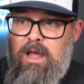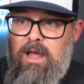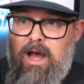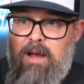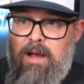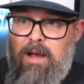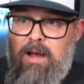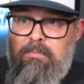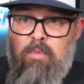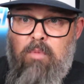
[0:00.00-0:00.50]

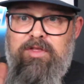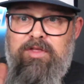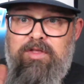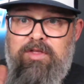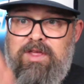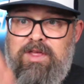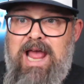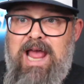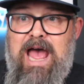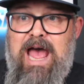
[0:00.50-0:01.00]
More than
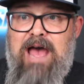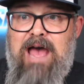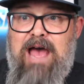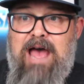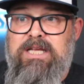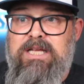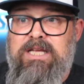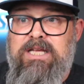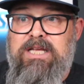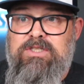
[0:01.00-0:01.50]
half of the
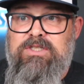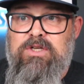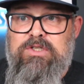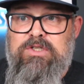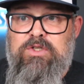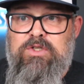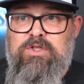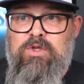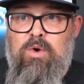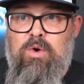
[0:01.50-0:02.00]
tickets are
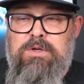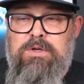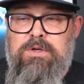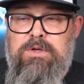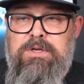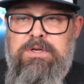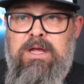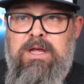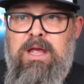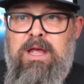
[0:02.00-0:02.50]
sold.
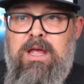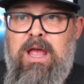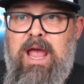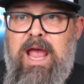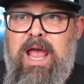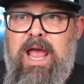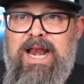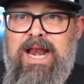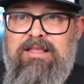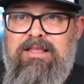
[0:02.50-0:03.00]
And I
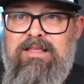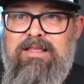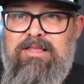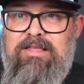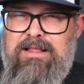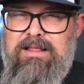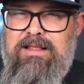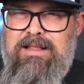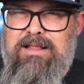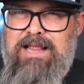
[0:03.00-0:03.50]
think
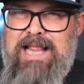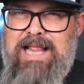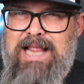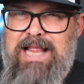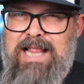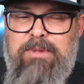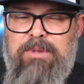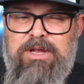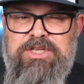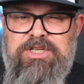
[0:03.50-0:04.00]
last time I
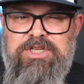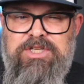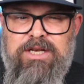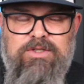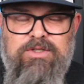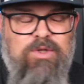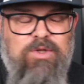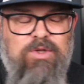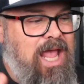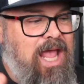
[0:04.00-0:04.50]
checked, there's
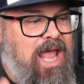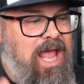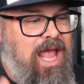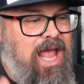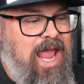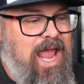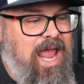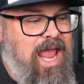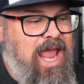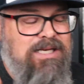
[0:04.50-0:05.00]
only 8
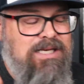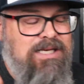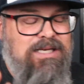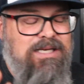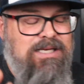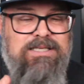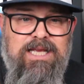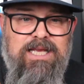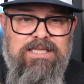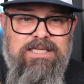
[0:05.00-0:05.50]

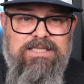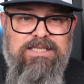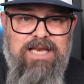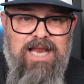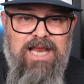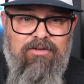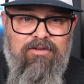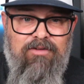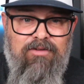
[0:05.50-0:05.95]
tickets left.